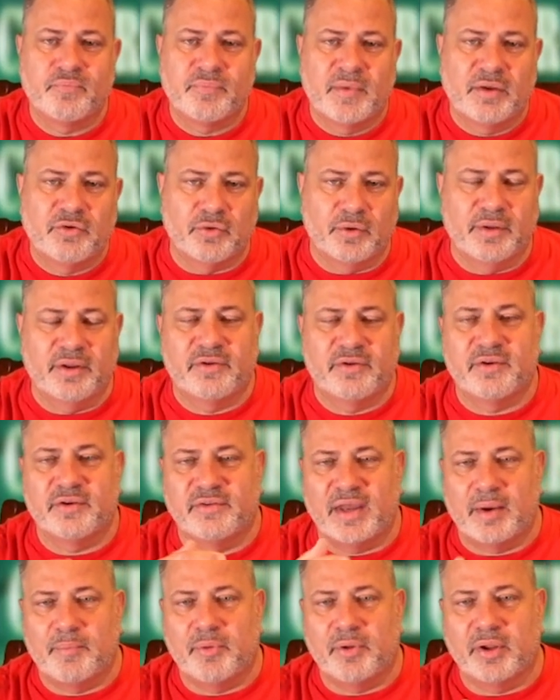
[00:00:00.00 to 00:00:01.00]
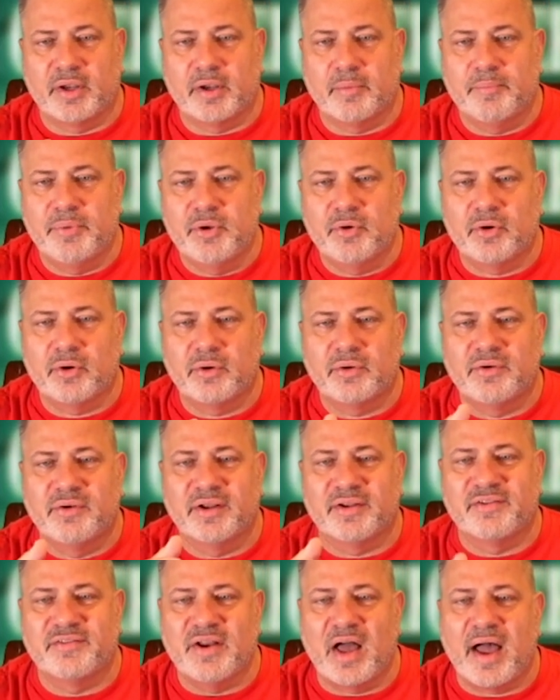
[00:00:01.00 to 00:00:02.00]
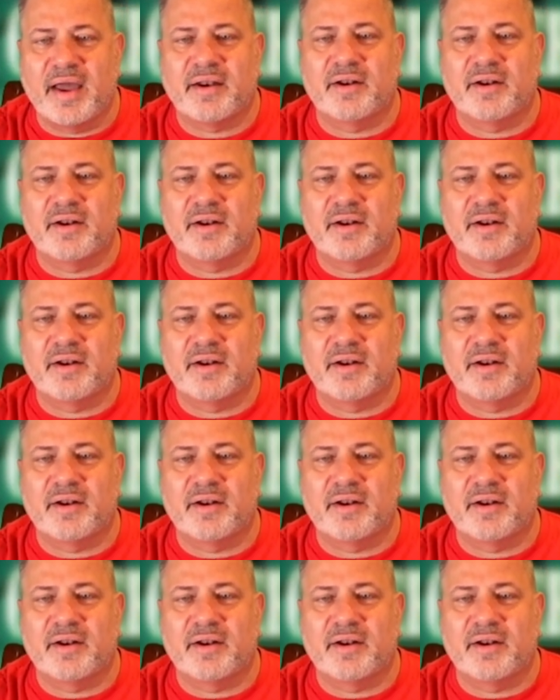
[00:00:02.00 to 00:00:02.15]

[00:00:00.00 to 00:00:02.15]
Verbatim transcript: So in this example, a computer does not